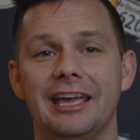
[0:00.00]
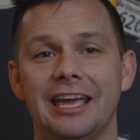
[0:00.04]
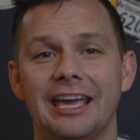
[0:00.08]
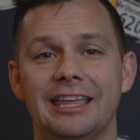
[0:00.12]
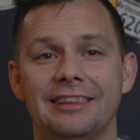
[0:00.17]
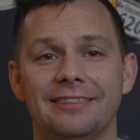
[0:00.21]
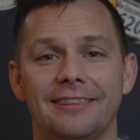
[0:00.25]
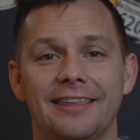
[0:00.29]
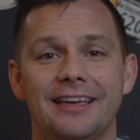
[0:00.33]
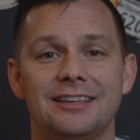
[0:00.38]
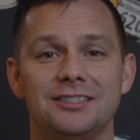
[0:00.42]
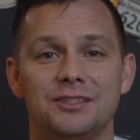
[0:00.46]

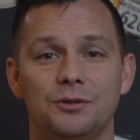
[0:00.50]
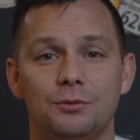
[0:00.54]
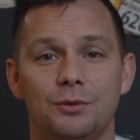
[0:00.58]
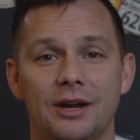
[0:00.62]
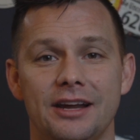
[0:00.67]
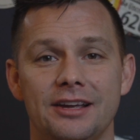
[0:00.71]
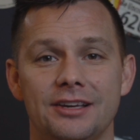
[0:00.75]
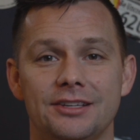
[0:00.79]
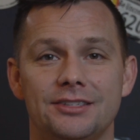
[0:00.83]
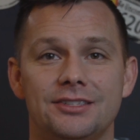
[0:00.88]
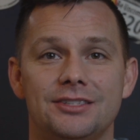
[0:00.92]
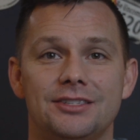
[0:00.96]
unless a
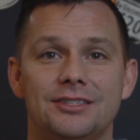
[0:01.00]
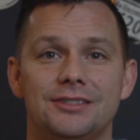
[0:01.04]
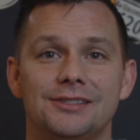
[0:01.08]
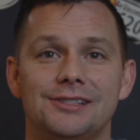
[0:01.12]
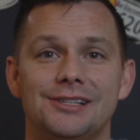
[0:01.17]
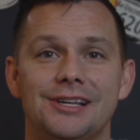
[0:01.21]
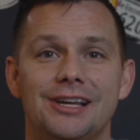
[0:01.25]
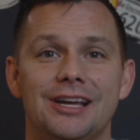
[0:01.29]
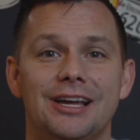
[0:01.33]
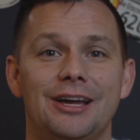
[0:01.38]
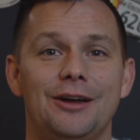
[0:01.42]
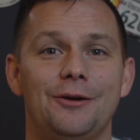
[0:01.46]
race
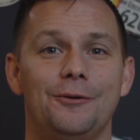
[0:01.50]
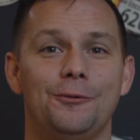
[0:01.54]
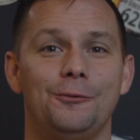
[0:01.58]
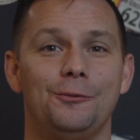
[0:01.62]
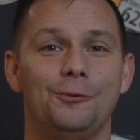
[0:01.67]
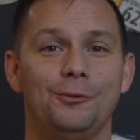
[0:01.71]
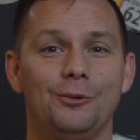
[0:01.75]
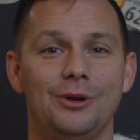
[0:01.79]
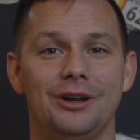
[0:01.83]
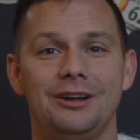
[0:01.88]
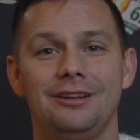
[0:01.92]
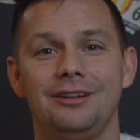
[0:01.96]

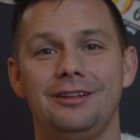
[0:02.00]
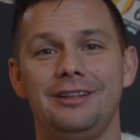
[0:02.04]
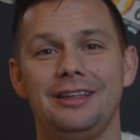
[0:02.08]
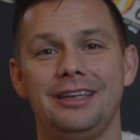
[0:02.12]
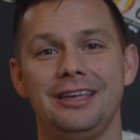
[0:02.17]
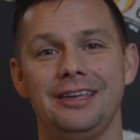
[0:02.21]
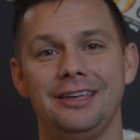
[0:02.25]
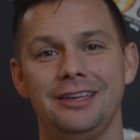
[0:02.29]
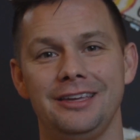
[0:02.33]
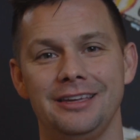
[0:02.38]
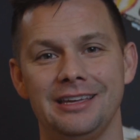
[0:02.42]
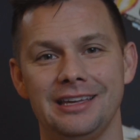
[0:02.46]

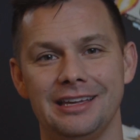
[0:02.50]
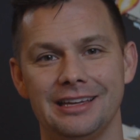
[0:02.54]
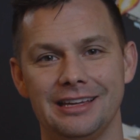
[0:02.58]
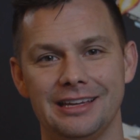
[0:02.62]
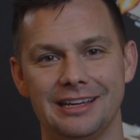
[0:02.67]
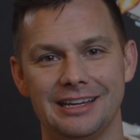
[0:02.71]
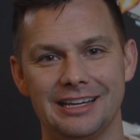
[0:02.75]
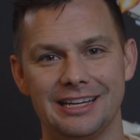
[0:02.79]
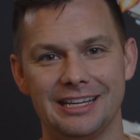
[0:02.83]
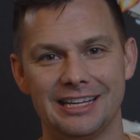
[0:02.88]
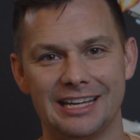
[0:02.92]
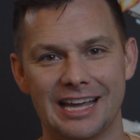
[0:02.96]
really
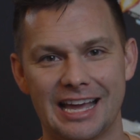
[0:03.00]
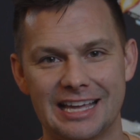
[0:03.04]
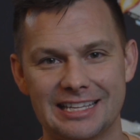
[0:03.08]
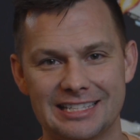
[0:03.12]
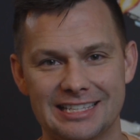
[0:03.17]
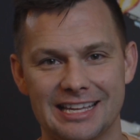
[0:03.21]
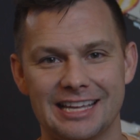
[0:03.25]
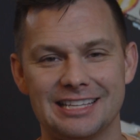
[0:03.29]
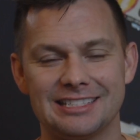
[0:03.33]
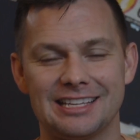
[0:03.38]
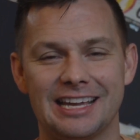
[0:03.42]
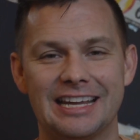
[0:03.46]

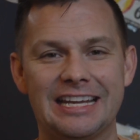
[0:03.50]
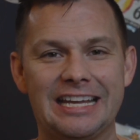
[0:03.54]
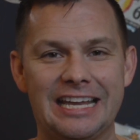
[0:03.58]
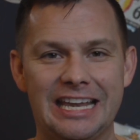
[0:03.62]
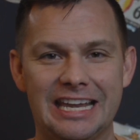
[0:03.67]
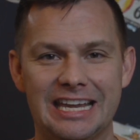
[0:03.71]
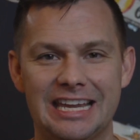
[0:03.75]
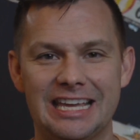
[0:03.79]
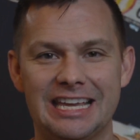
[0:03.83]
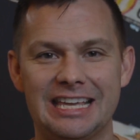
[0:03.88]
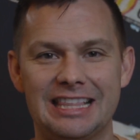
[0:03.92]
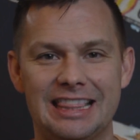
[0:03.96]
says I
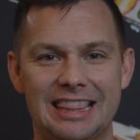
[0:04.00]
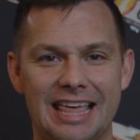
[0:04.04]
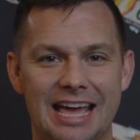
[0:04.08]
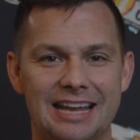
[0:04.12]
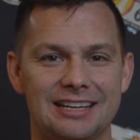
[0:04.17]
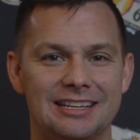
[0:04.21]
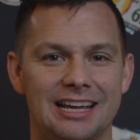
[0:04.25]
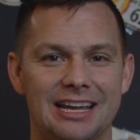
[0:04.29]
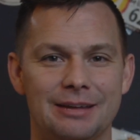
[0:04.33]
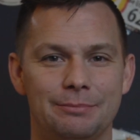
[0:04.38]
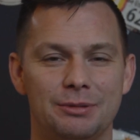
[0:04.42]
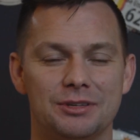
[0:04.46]
need that
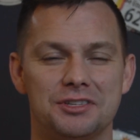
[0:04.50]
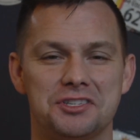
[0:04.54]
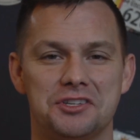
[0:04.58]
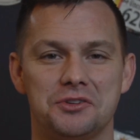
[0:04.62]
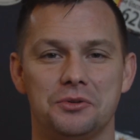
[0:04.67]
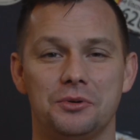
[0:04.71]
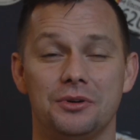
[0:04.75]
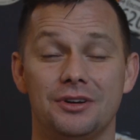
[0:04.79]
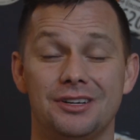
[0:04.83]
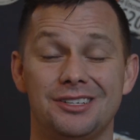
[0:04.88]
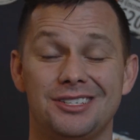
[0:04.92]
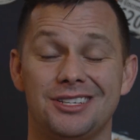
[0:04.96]
type of
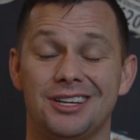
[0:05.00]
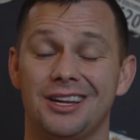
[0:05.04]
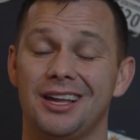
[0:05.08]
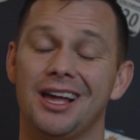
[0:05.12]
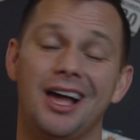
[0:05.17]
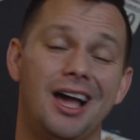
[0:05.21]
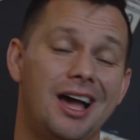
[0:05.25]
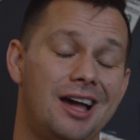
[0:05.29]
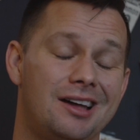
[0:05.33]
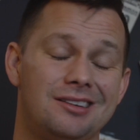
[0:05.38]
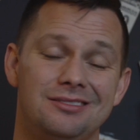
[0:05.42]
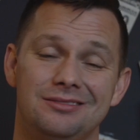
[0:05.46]
storage,
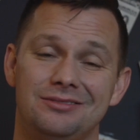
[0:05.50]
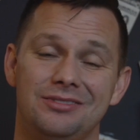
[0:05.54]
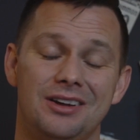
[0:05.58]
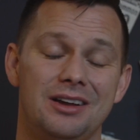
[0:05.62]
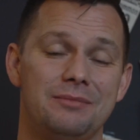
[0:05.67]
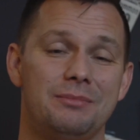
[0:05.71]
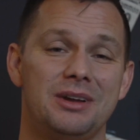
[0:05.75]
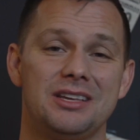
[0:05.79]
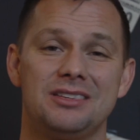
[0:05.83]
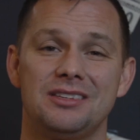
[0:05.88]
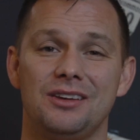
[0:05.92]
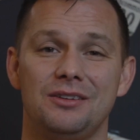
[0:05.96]
I don't
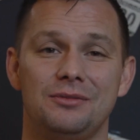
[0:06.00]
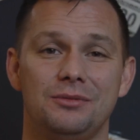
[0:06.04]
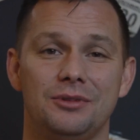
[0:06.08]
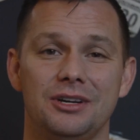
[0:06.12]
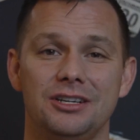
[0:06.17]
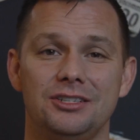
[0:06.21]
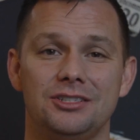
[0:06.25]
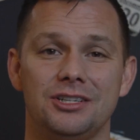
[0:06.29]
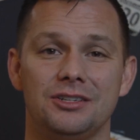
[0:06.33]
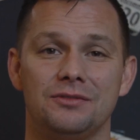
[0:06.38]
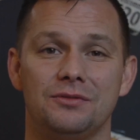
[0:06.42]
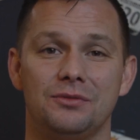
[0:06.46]
find myself
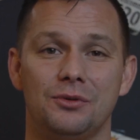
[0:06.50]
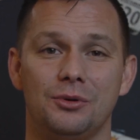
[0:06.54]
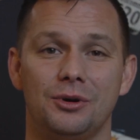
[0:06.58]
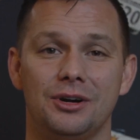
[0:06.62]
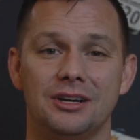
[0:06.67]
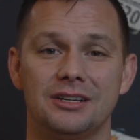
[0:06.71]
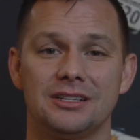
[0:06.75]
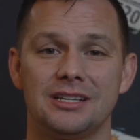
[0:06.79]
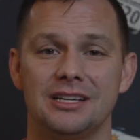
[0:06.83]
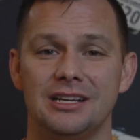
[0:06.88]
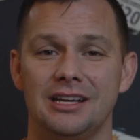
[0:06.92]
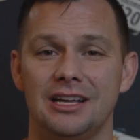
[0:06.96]
reaching for
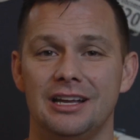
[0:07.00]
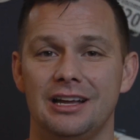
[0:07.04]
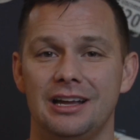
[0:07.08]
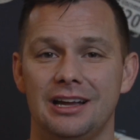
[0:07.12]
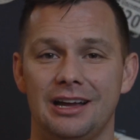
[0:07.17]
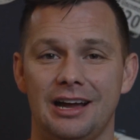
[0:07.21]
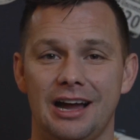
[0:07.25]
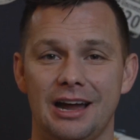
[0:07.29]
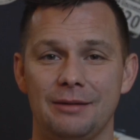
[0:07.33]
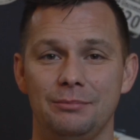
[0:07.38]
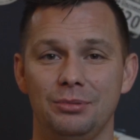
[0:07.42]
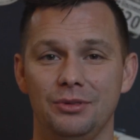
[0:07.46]
it.
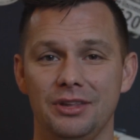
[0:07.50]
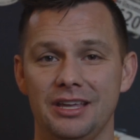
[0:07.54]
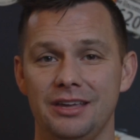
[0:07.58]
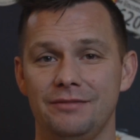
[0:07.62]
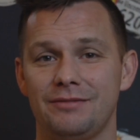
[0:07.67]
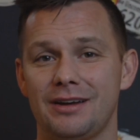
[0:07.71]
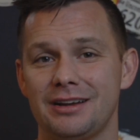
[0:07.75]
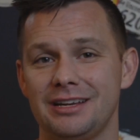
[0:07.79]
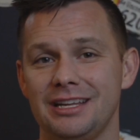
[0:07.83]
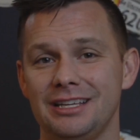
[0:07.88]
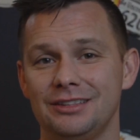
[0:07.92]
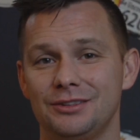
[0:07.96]
I
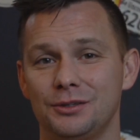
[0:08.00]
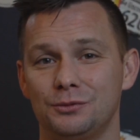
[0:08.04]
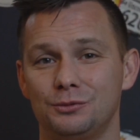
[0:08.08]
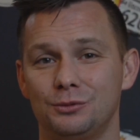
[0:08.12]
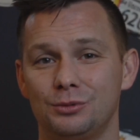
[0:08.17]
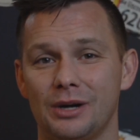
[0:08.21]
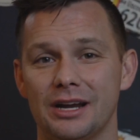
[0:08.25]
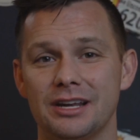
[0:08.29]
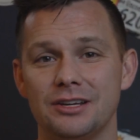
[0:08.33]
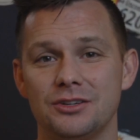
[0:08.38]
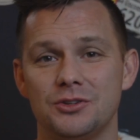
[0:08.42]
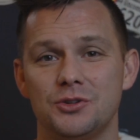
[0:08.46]
believe I need the
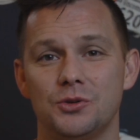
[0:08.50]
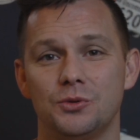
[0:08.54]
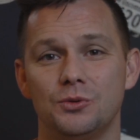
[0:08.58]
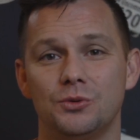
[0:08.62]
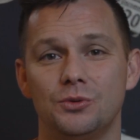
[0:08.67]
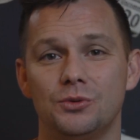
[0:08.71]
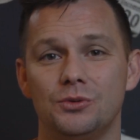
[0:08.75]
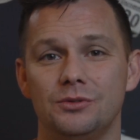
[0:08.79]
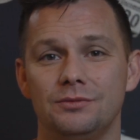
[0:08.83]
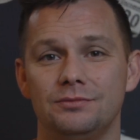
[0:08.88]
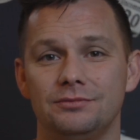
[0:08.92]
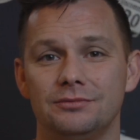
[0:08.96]
right
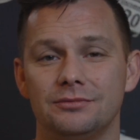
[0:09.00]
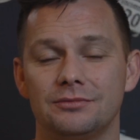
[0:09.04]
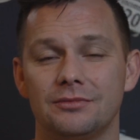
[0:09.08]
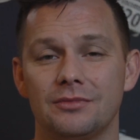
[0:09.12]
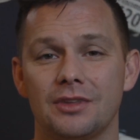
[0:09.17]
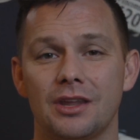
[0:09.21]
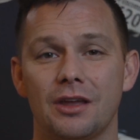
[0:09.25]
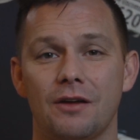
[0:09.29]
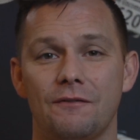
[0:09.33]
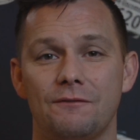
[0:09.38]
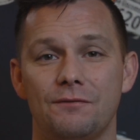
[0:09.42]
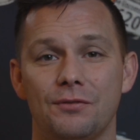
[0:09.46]
tool
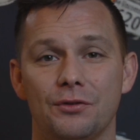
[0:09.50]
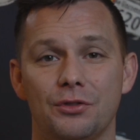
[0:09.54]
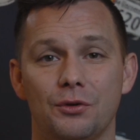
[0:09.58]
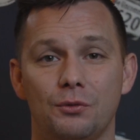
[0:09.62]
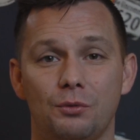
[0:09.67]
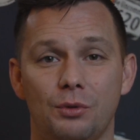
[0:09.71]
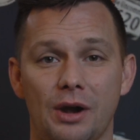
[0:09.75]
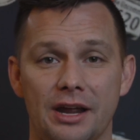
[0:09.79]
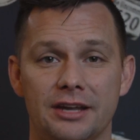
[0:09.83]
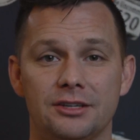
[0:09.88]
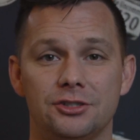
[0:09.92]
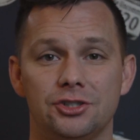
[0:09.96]
for the
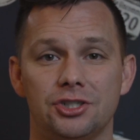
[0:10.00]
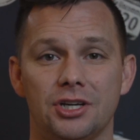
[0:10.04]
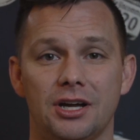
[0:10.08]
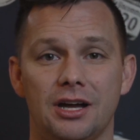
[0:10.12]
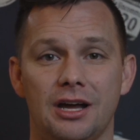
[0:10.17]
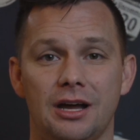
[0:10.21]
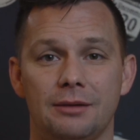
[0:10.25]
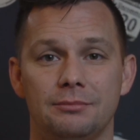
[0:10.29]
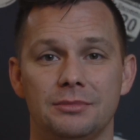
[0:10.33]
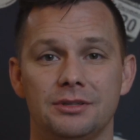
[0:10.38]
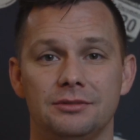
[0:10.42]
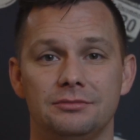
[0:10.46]
right
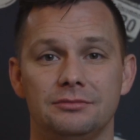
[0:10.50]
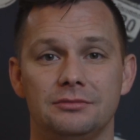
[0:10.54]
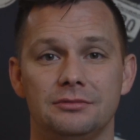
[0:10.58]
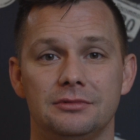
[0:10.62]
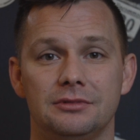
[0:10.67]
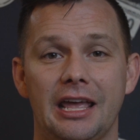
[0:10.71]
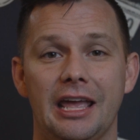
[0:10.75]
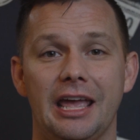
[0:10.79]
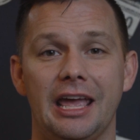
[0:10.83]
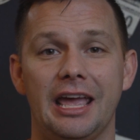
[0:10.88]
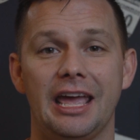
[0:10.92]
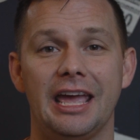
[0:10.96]
job.
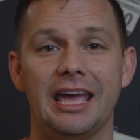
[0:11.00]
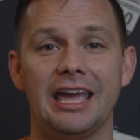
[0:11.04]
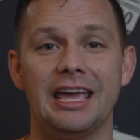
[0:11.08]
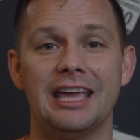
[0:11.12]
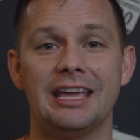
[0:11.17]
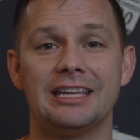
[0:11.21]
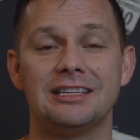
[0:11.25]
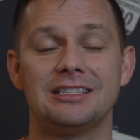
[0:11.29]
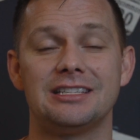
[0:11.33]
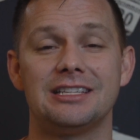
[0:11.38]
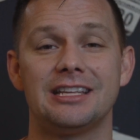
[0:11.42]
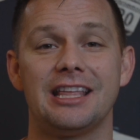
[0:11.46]

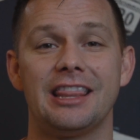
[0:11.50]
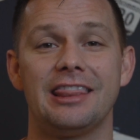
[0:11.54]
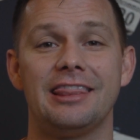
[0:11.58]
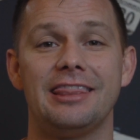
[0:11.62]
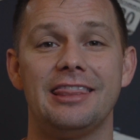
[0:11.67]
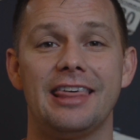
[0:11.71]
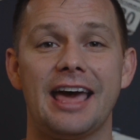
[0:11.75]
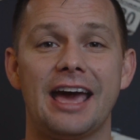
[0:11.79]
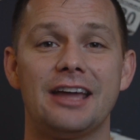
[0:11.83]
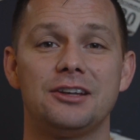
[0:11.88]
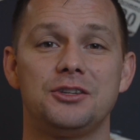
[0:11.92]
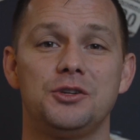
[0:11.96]
And
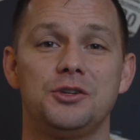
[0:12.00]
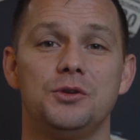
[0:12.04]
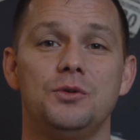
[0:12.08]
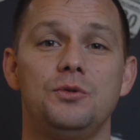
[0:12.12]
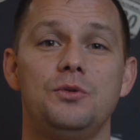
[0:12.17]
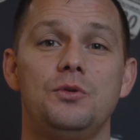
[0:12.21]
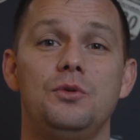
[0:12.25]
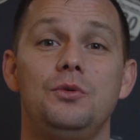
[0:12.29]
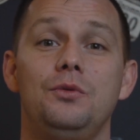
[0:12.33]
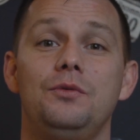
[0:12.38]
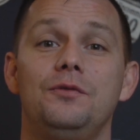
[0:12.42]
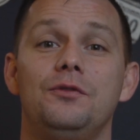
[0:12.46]
that
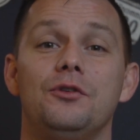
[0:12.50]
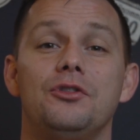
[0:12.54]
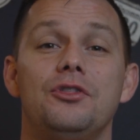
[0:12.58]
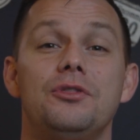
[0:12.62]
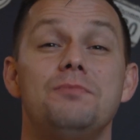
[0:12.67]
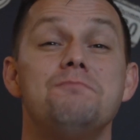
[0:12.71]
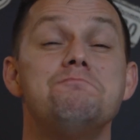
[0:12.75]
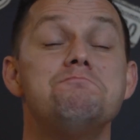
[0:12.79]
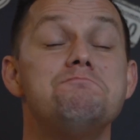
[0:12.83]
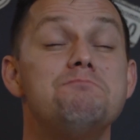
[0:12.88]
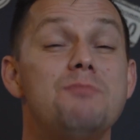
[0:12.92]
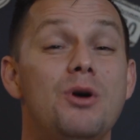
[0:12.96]
tool for
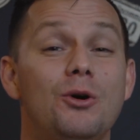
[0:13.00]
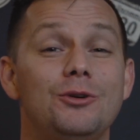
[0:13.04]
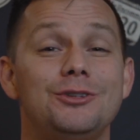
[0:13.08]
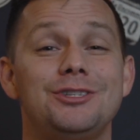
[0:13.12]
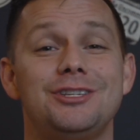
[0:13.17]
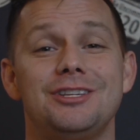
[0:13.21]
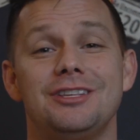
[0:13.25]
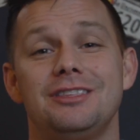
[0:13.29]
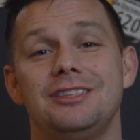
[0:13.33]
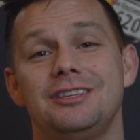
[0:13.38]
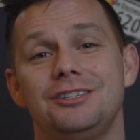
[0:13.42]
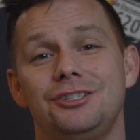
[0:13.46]

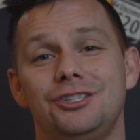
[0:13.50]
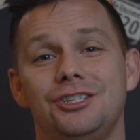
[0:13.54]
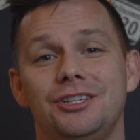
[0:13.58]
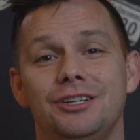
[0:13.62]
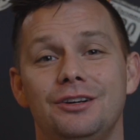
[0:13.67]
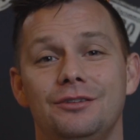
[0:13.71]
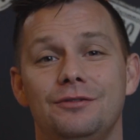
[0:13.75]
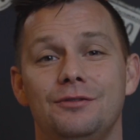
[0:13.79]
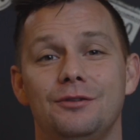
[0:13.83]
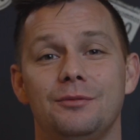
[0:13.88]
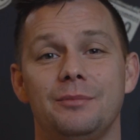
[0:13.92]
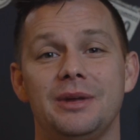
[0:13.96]
most of this
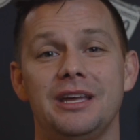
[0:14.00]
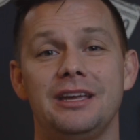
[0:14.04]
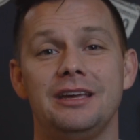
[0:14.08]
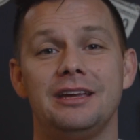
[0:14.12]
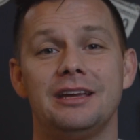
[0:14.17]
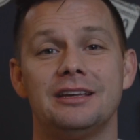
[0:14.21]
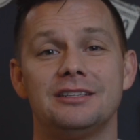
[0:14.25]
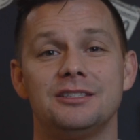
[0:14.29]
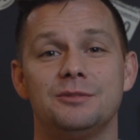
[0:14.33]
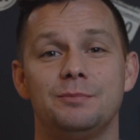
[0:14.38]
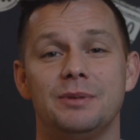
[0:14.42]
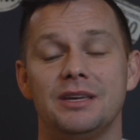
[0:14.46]
year for me
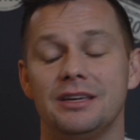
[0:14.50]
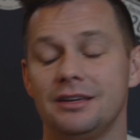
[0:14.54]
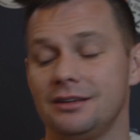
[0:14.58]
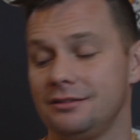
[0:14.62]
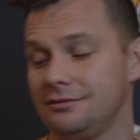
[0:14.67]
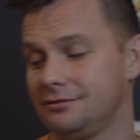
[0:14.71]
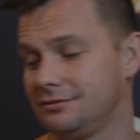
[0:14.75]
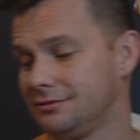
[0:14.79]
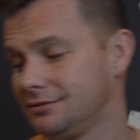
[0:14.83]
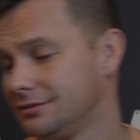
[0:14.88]
has been